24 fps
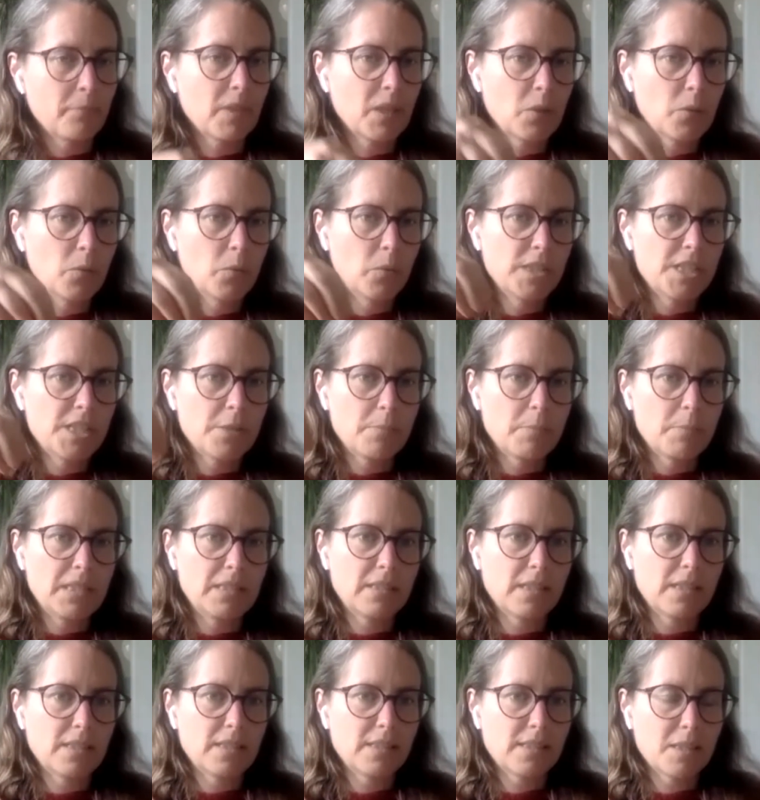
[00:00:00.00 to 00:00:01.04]
Which means
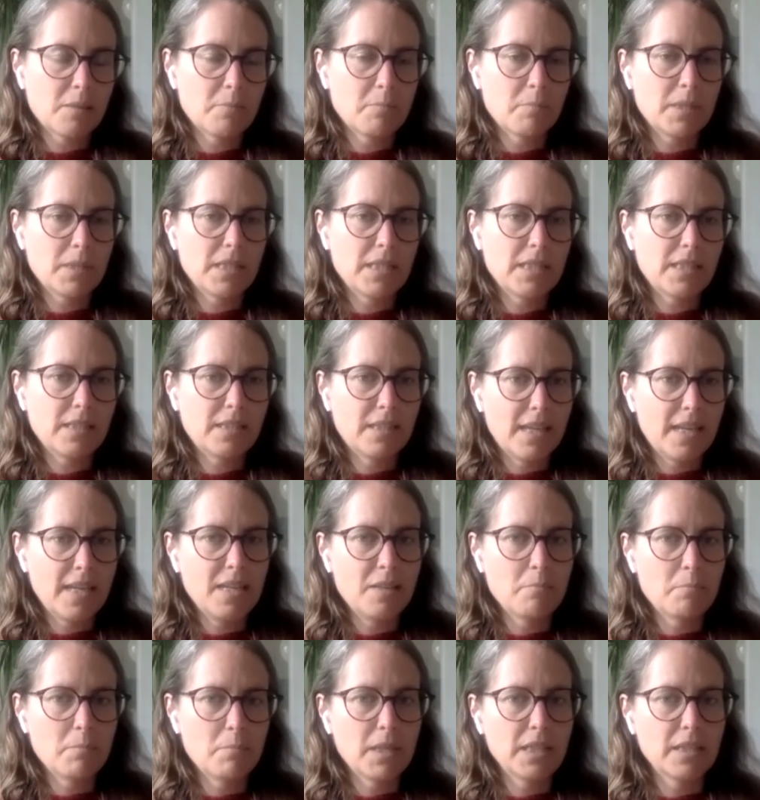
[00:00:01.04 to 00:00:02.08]
that somebody
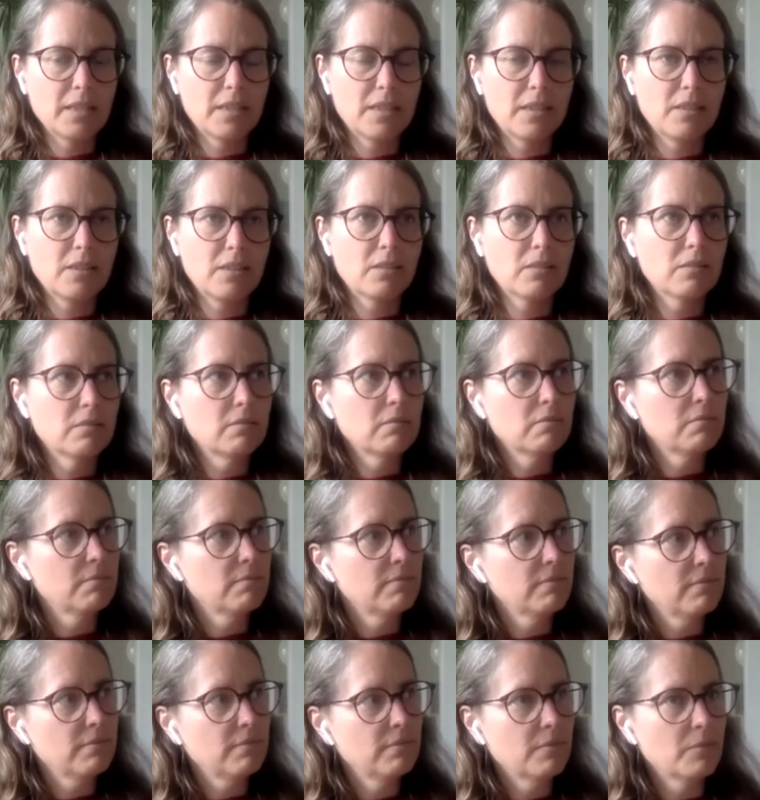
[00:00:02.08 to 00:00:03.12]
then might go,
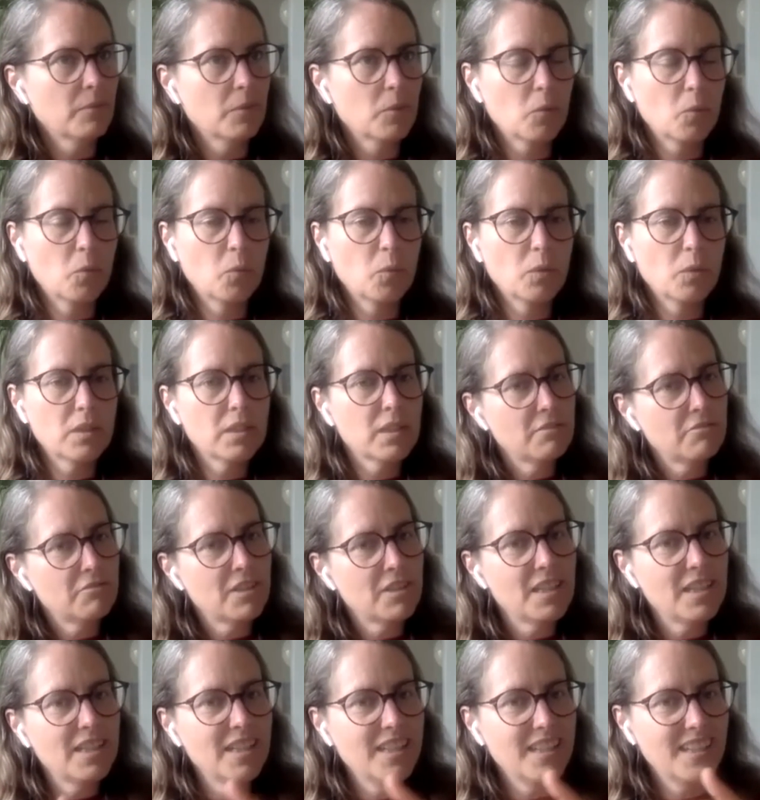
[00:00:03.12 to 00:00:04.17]
what if
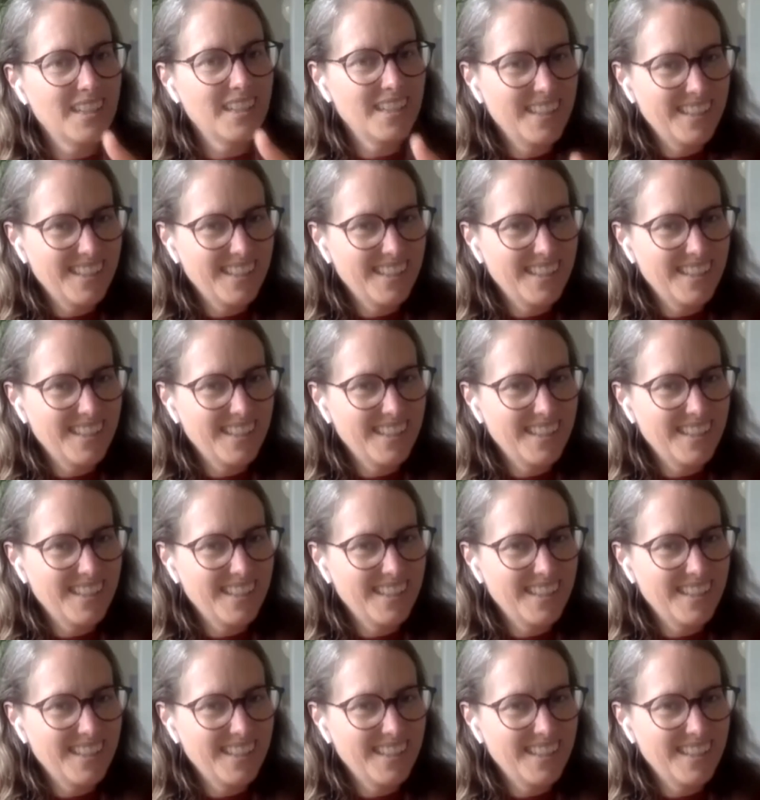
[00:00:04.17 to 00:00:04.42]
I...